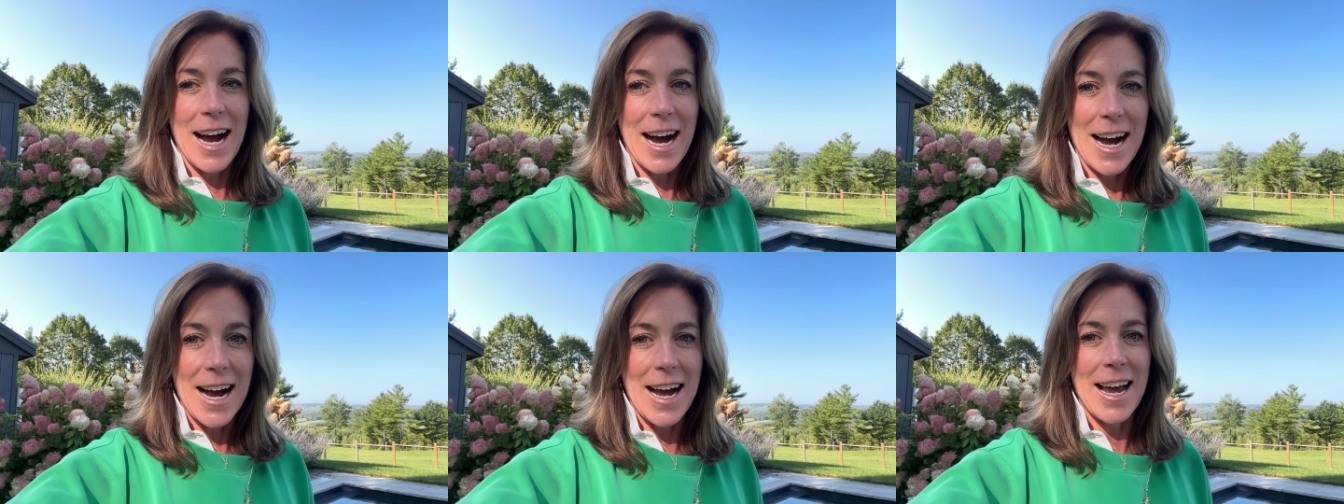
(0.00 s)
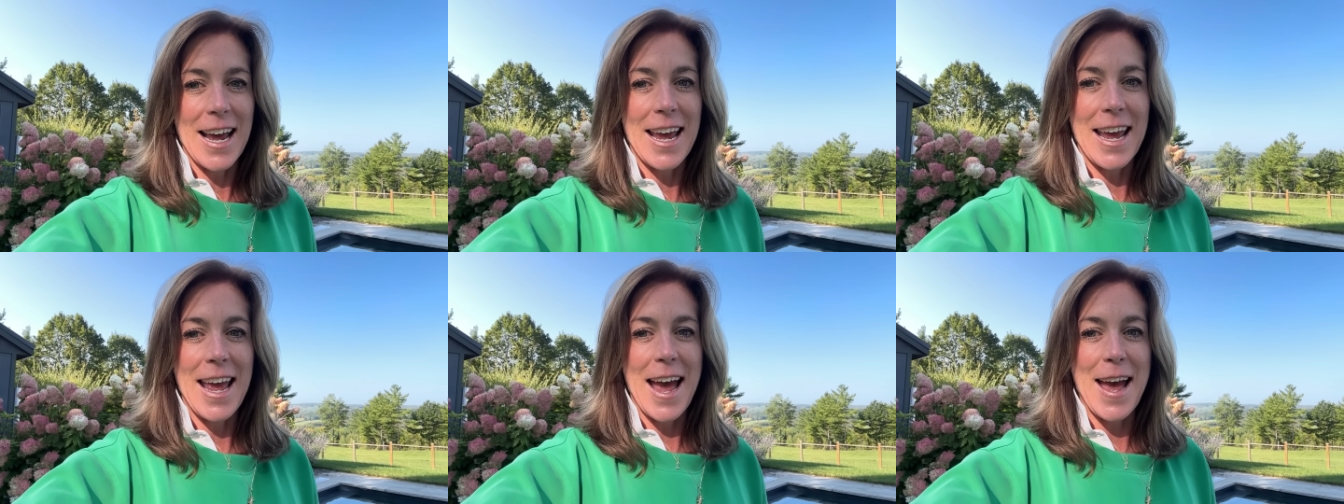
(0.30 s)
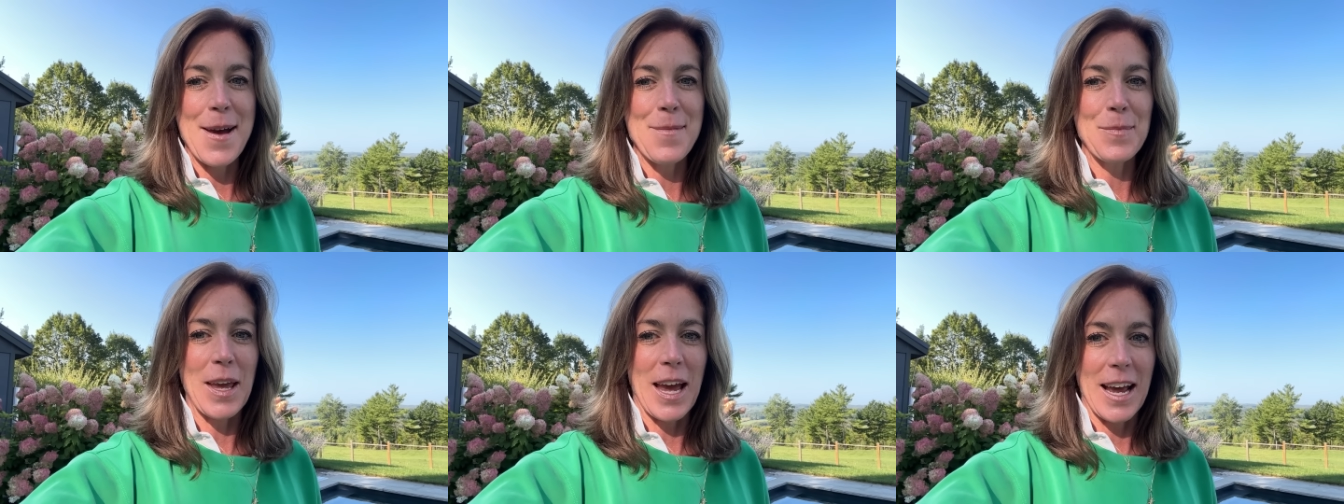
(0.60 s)
I
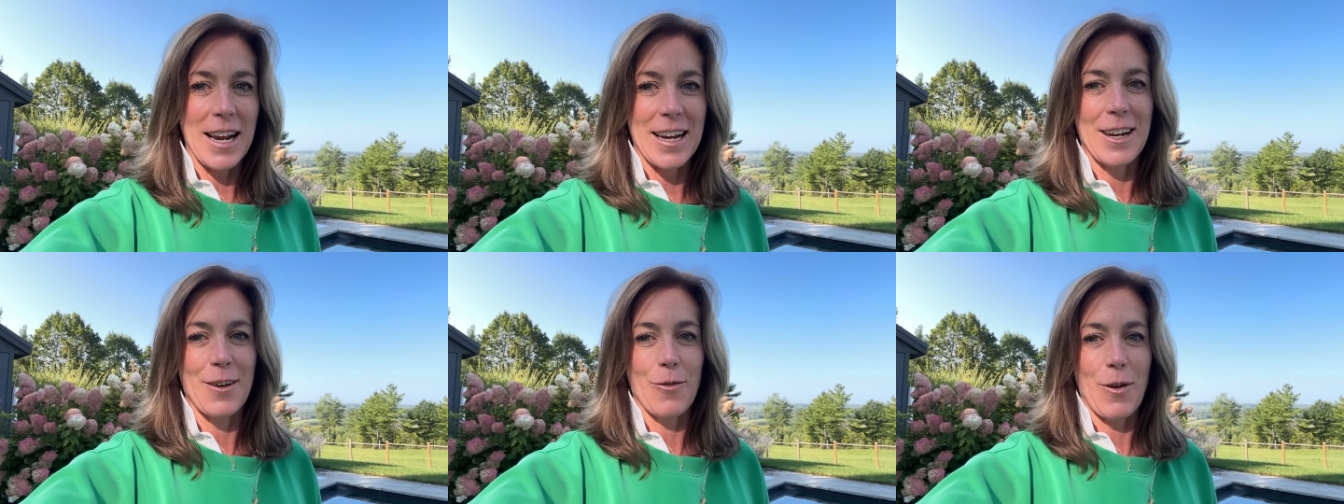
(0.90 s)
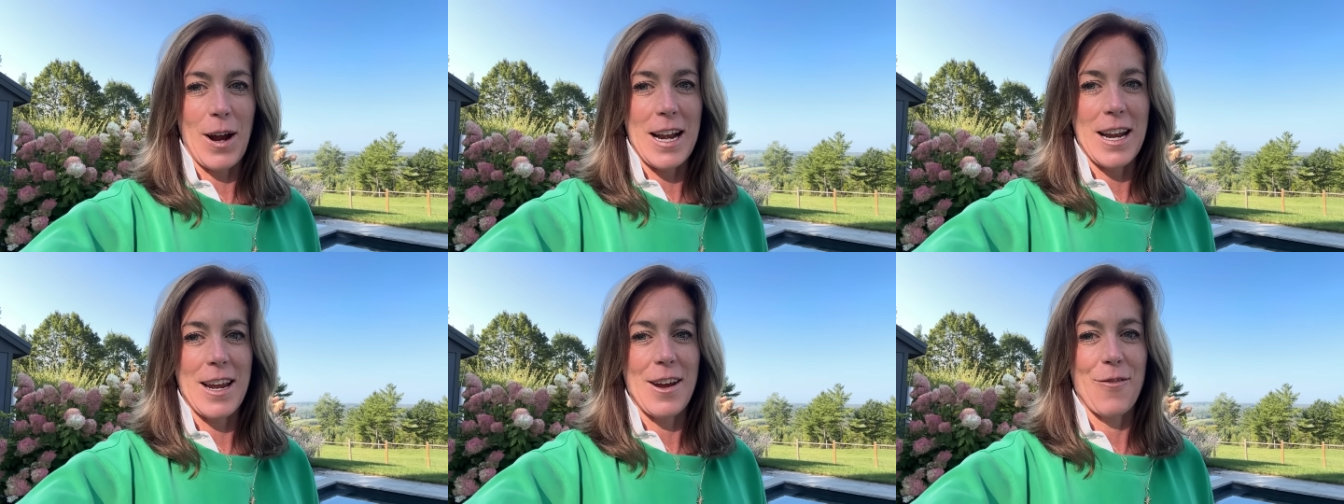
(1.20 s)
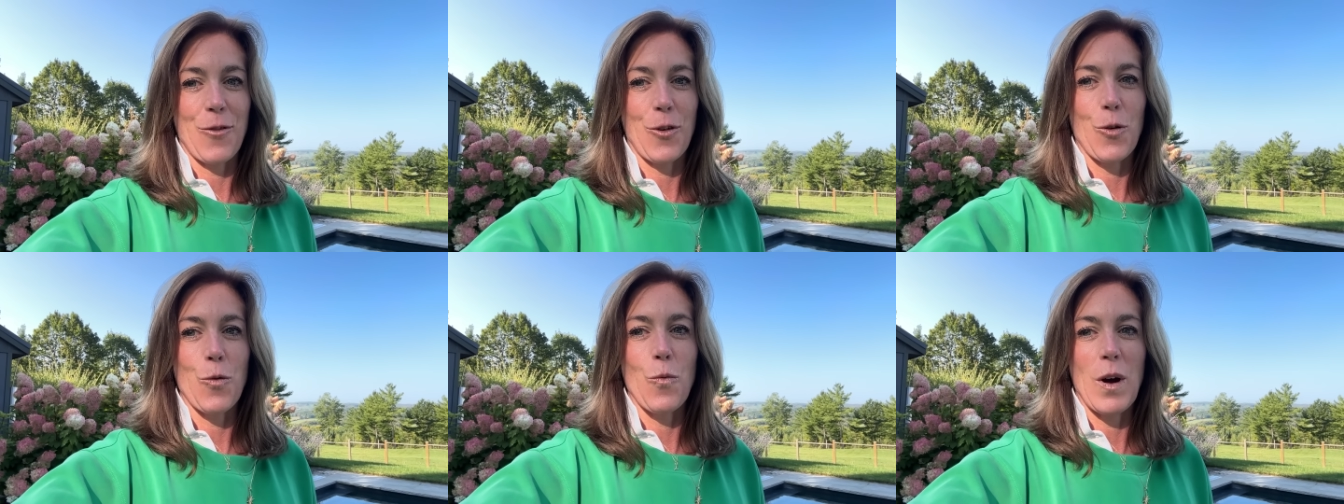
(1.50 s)
am getting ready
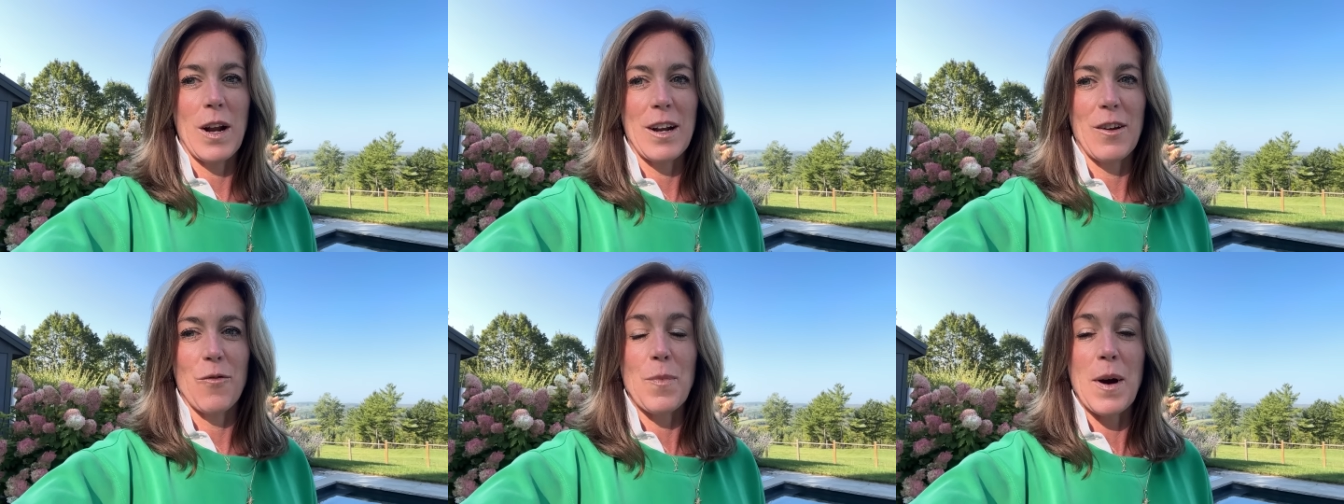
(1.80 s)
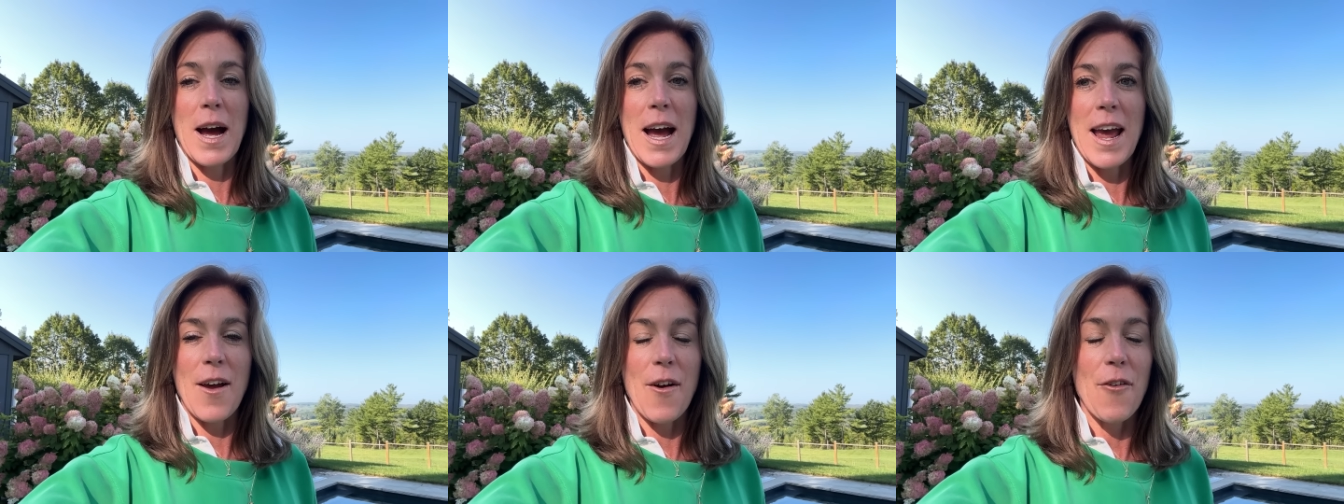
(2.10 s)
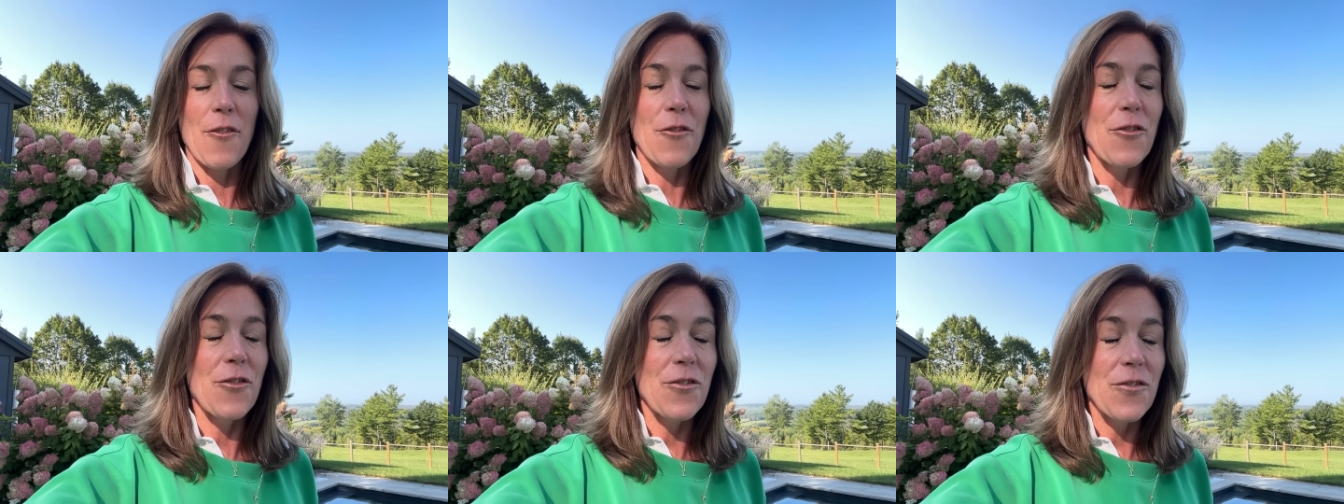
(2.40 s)
for one of my
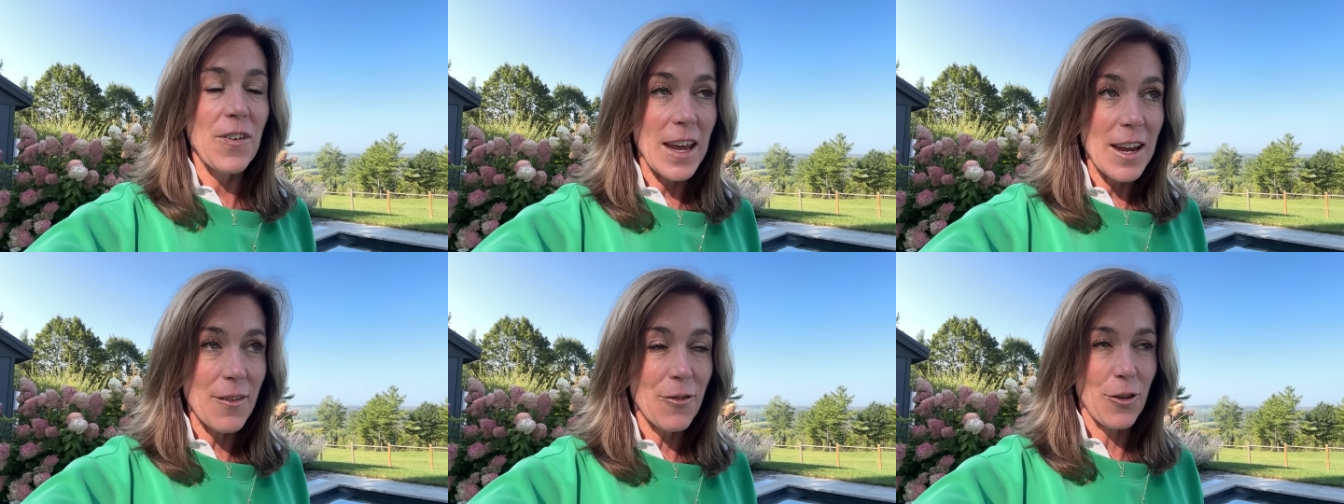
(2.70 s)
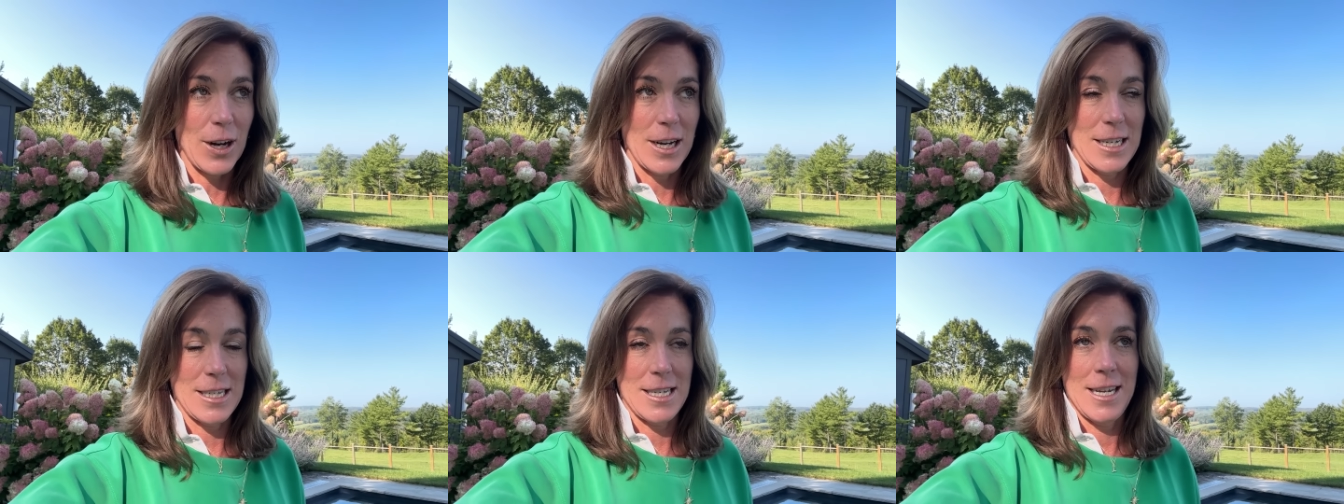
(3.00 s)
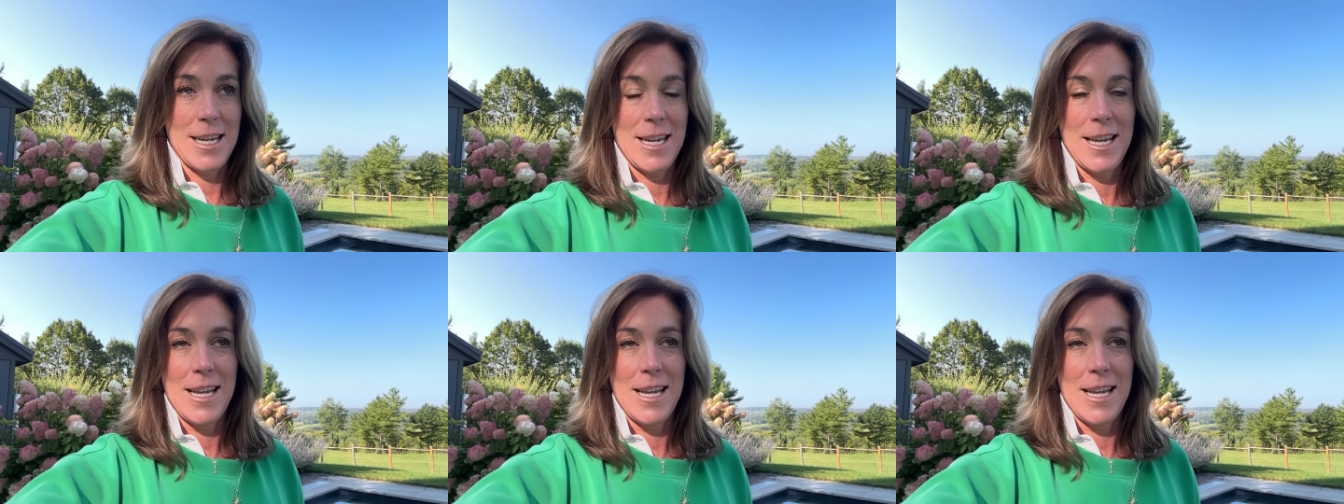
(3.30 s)
favorite